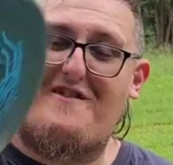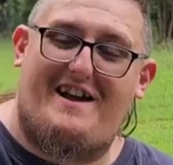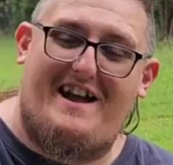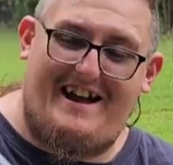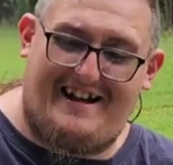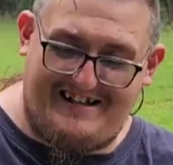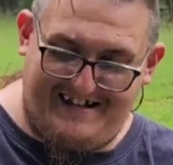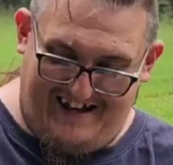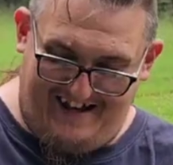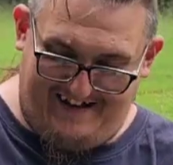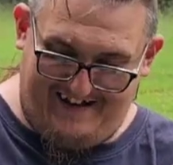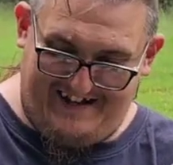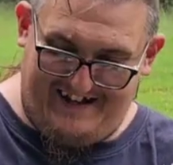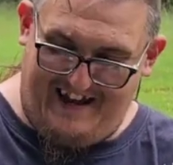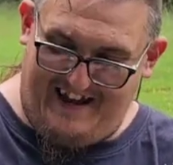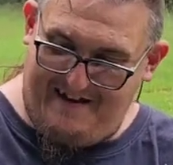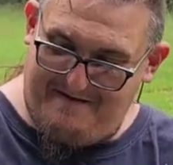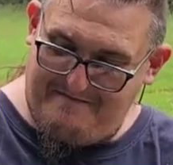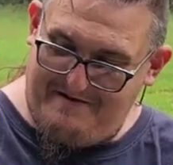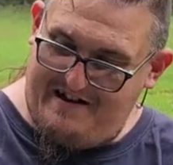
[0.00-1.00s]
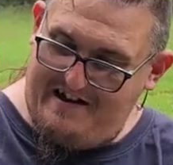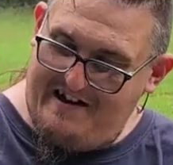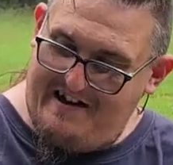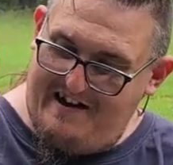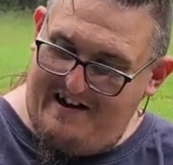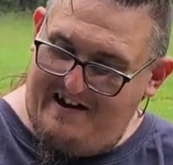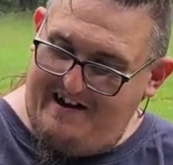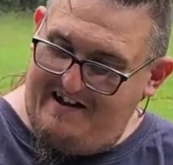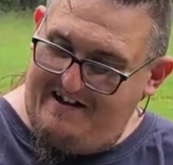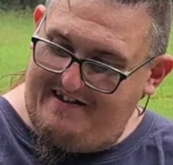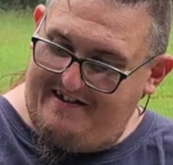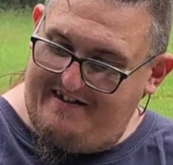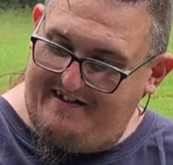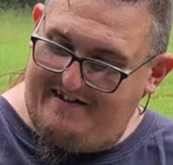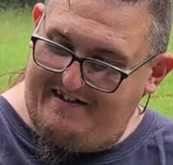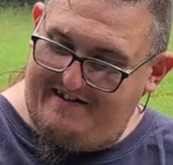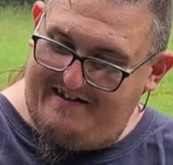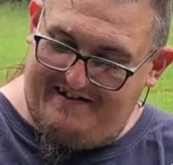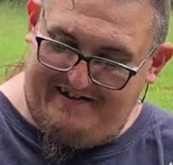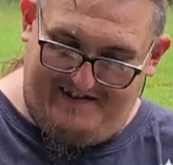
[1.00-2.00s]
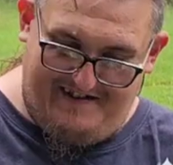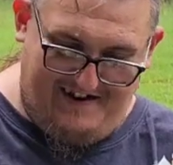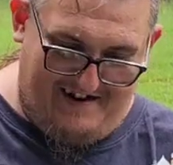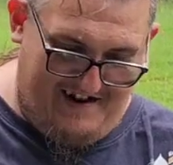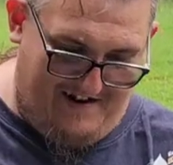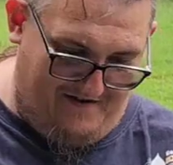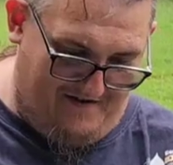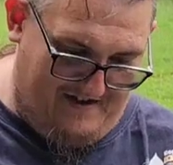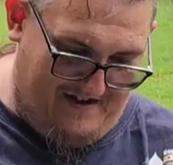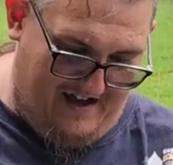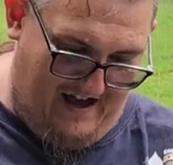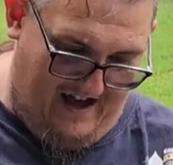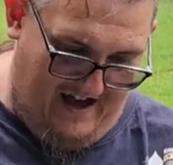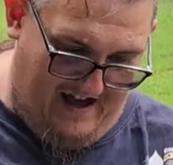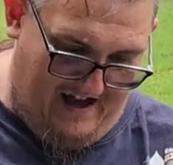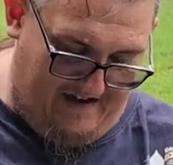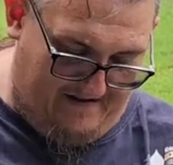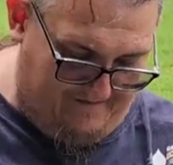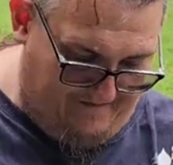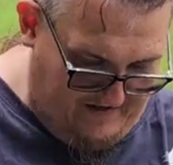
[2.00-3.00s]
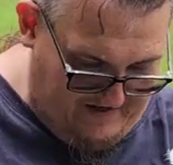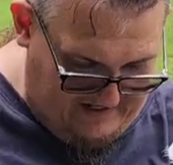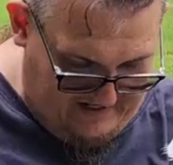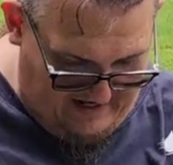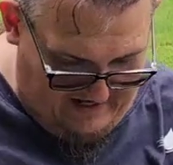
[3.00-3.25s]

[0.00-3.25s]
for an X-Out stamp. Let's